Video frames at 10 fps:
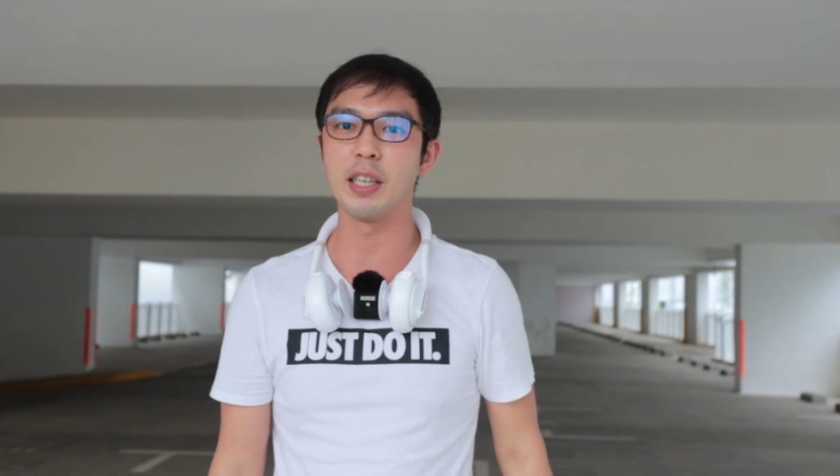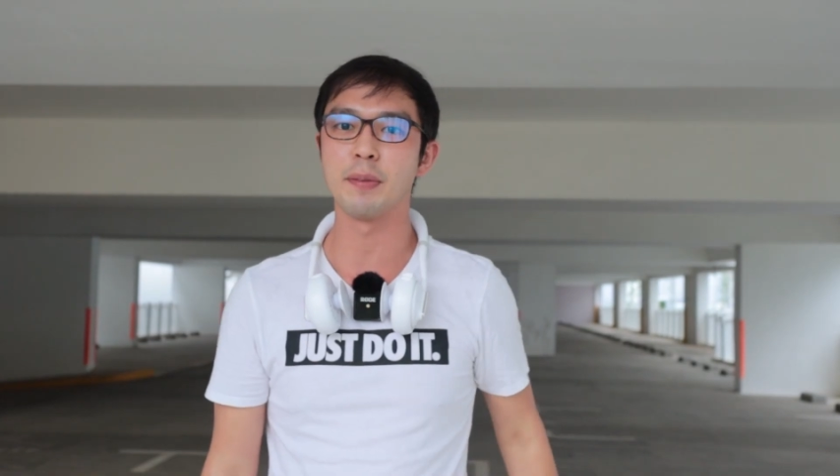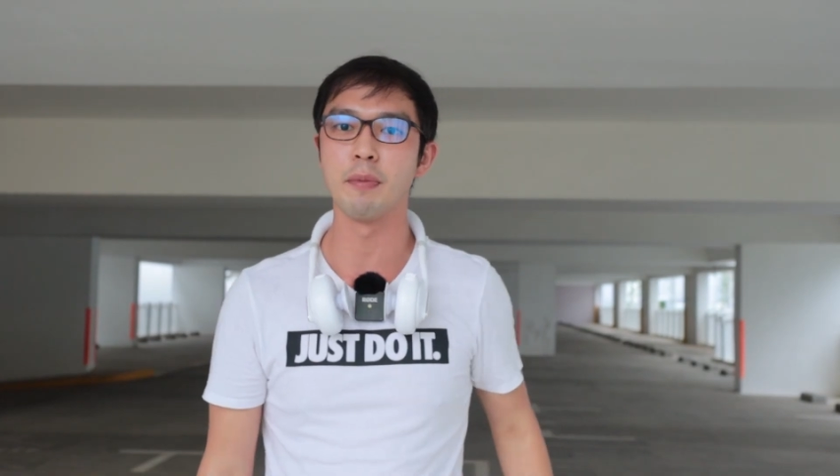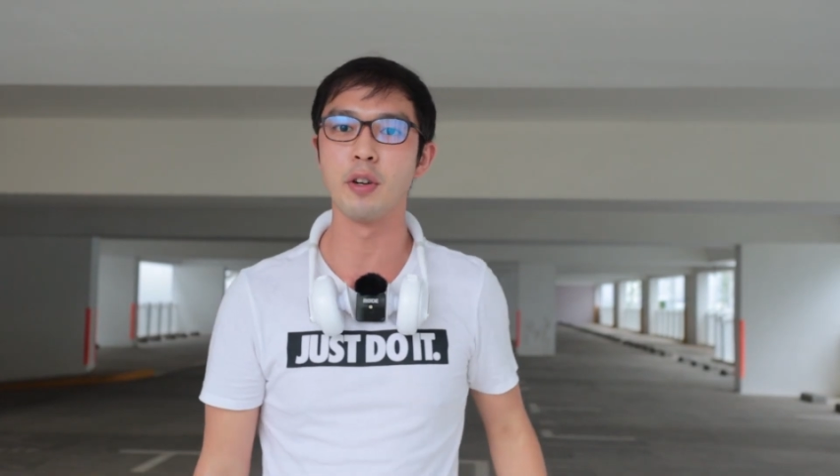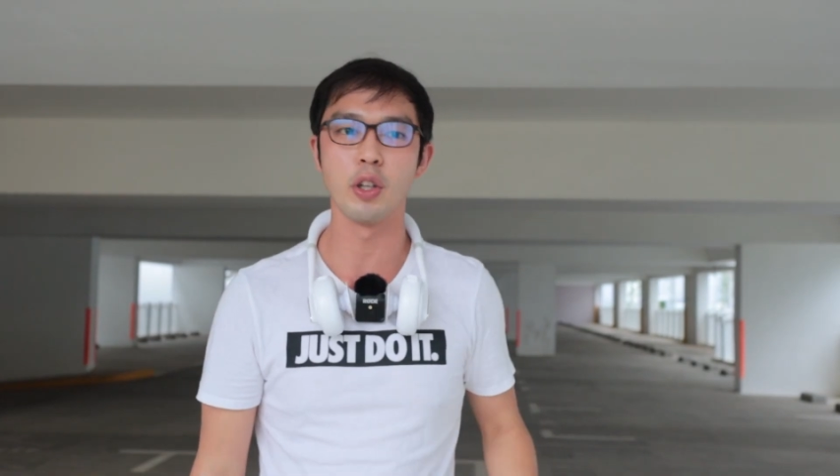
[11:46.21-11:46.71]

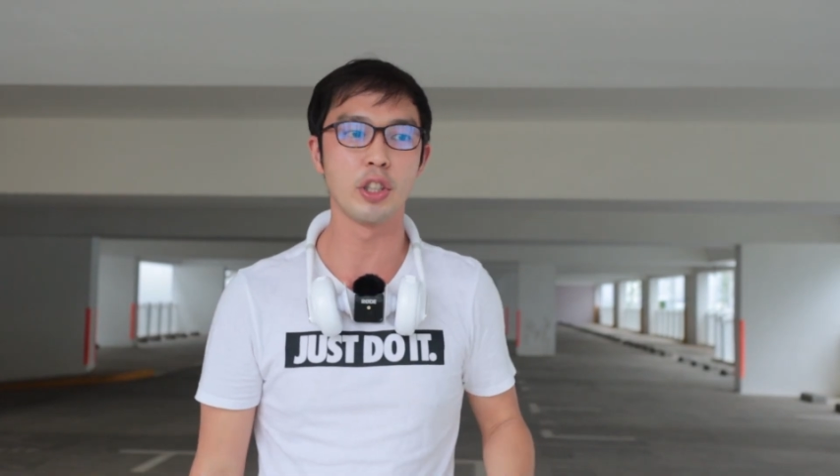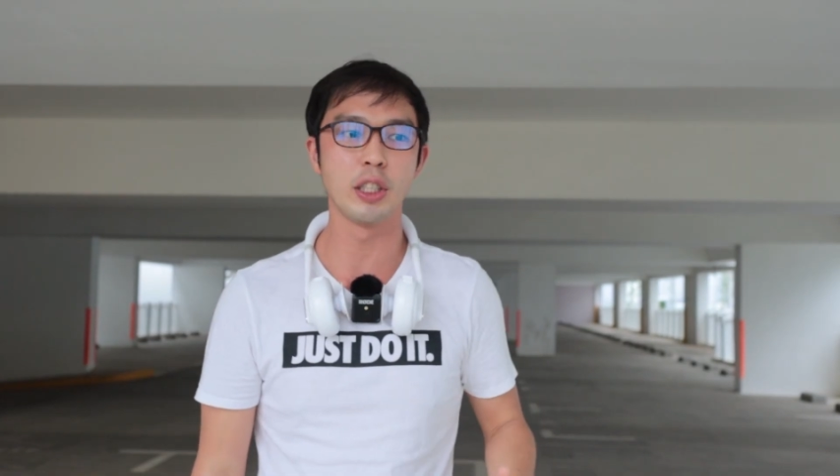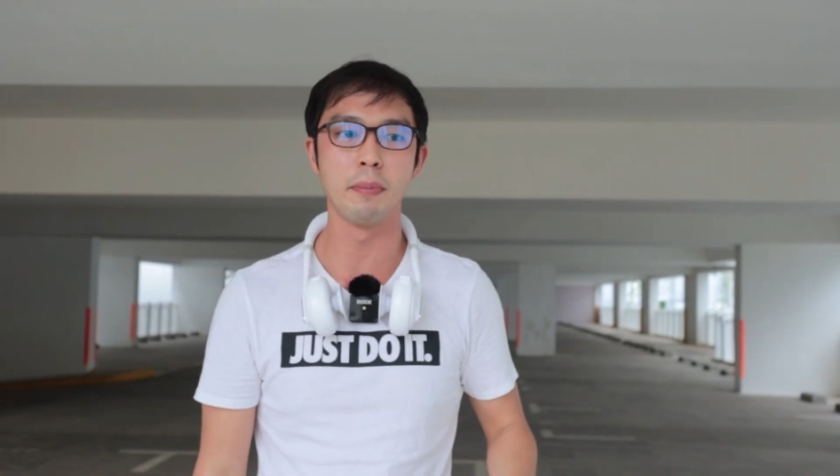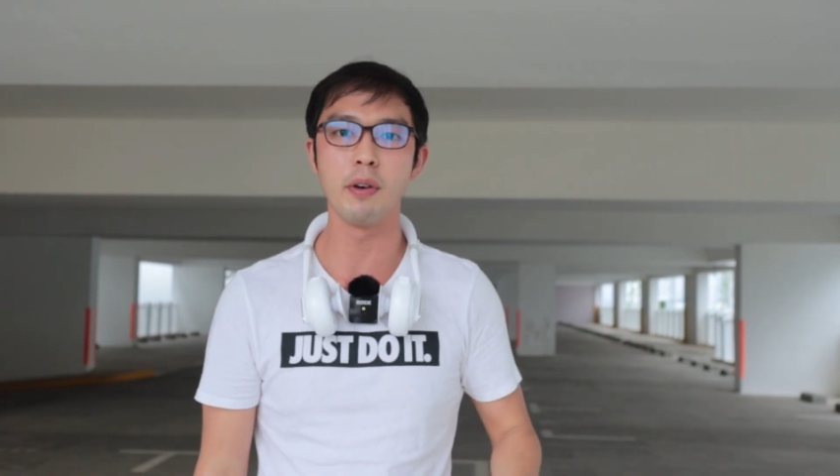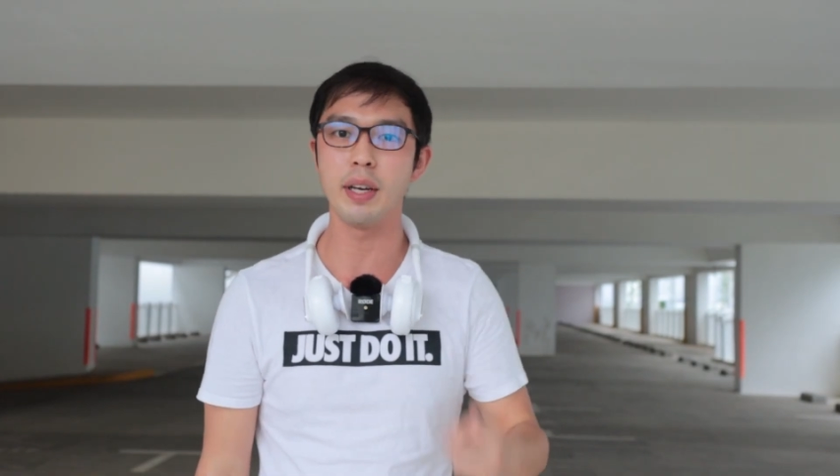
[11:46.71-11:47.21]
much more
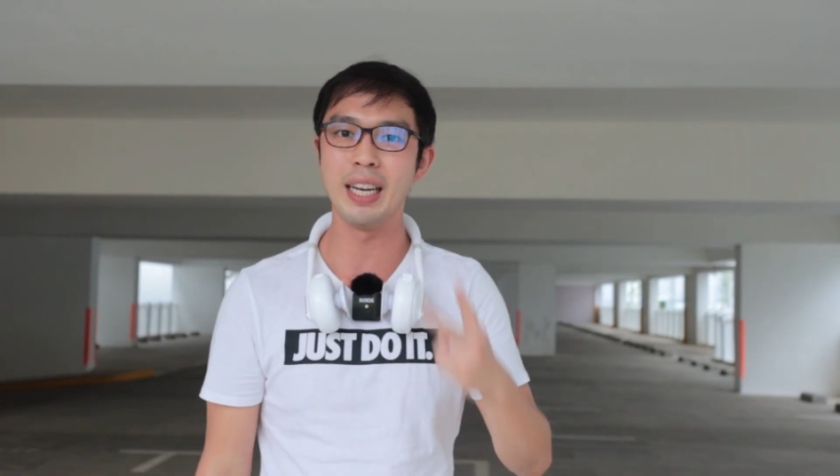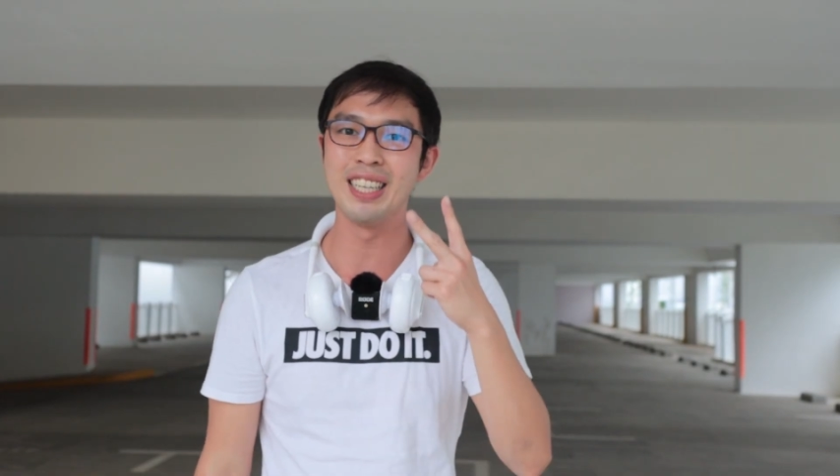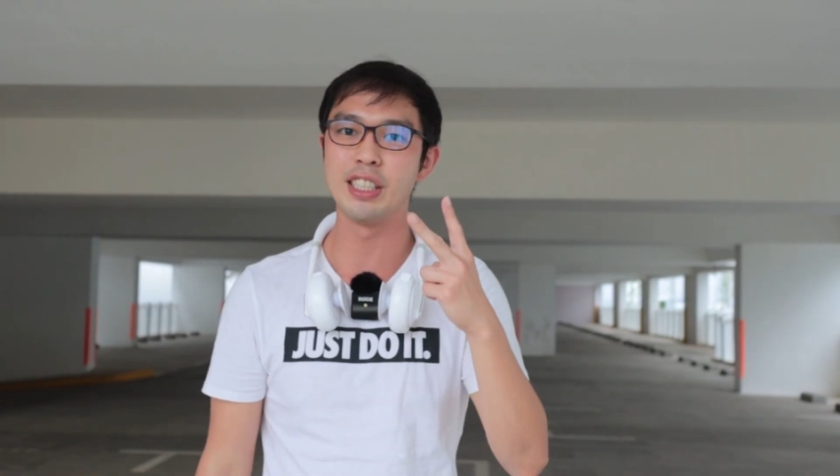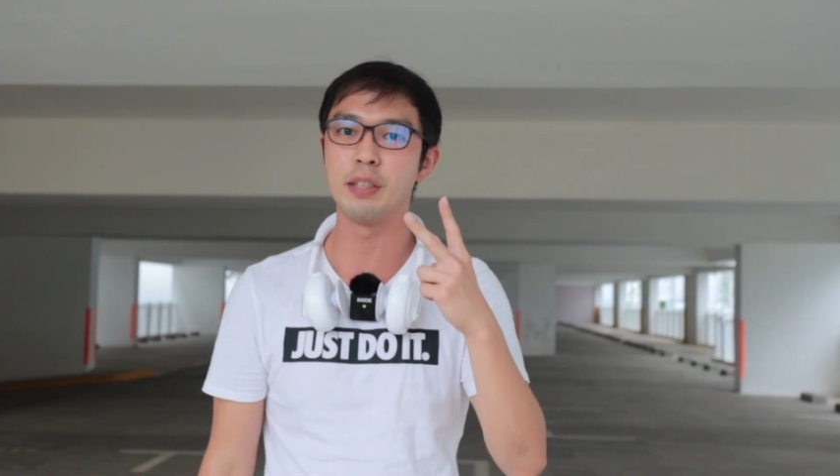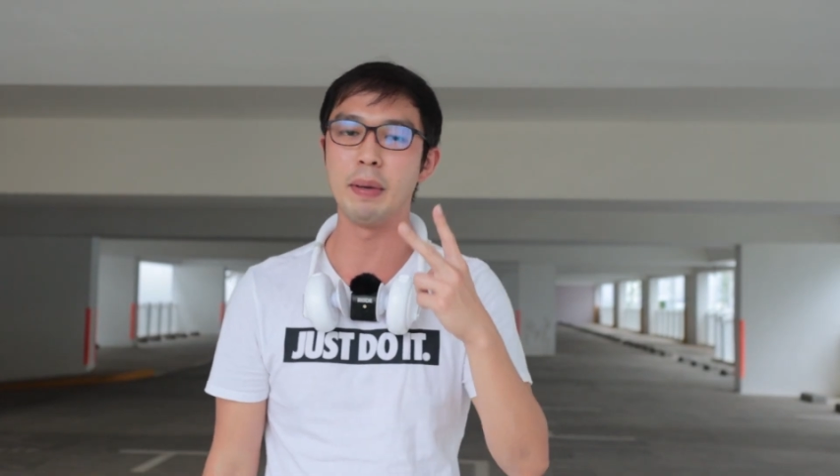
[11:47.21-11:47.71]
noticeable in
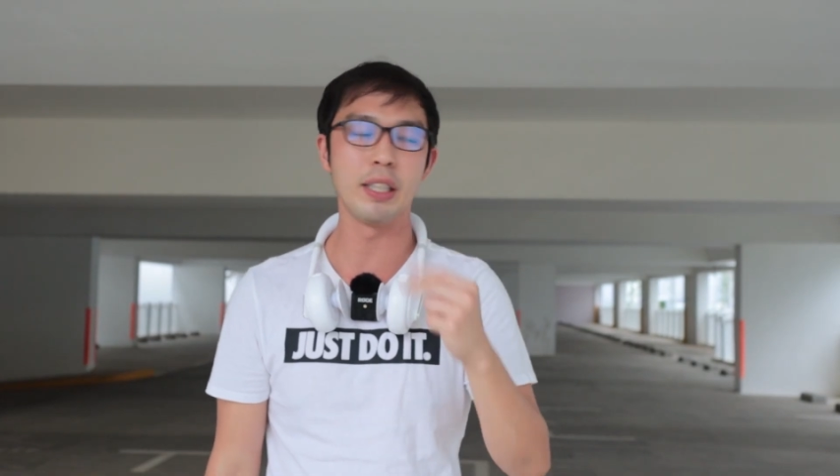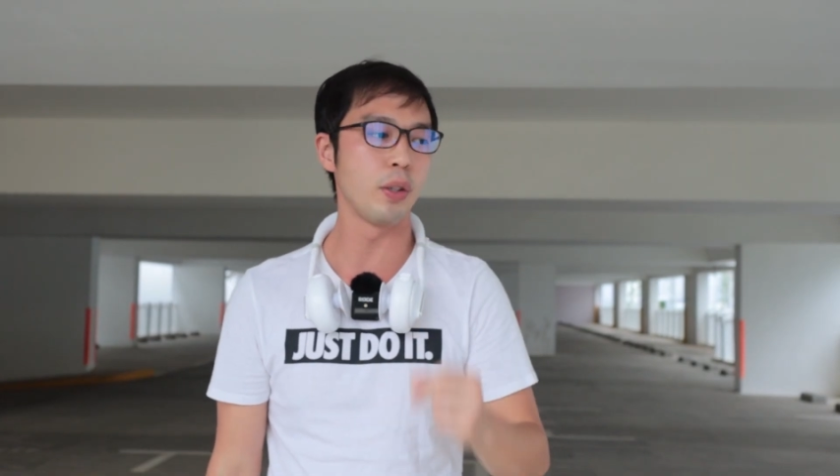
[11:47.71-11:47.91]
this speed